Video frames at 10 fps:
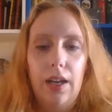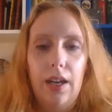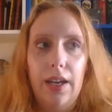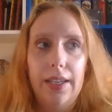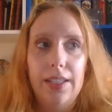
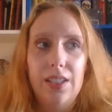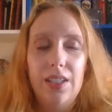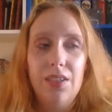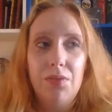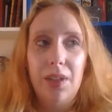I
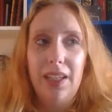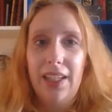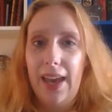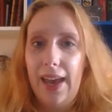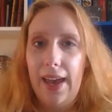didn't really
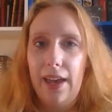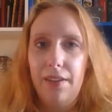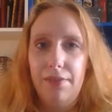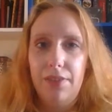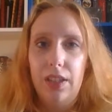care
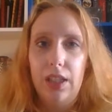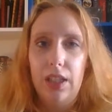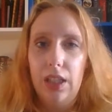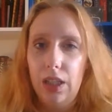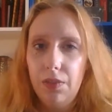if the
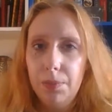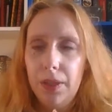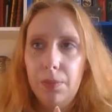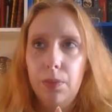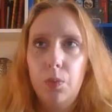evil
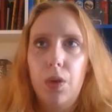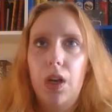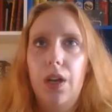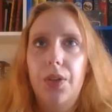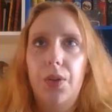people
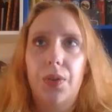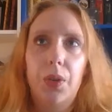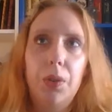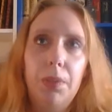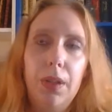won or the
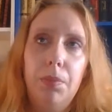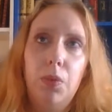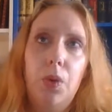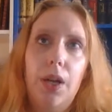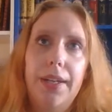good
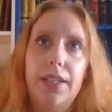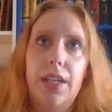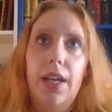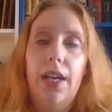people won, and